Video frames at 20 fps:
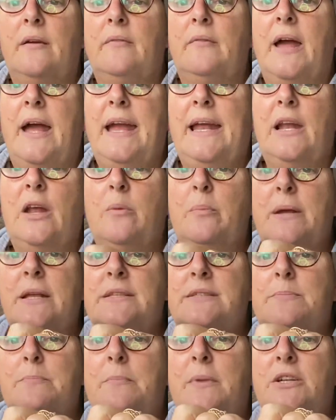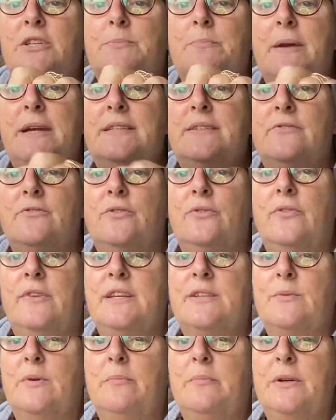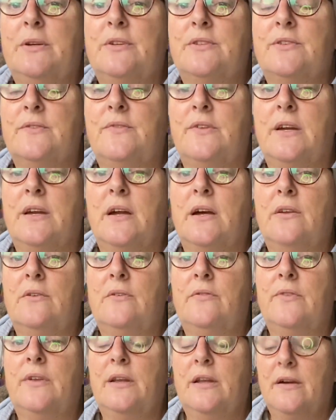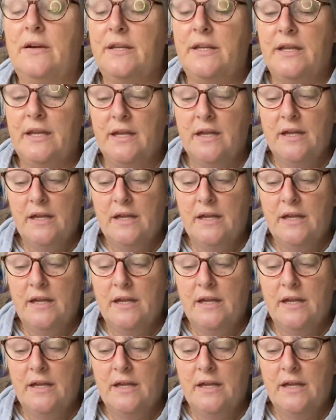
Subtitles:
halo bits much better on this one because of the colour of the lining.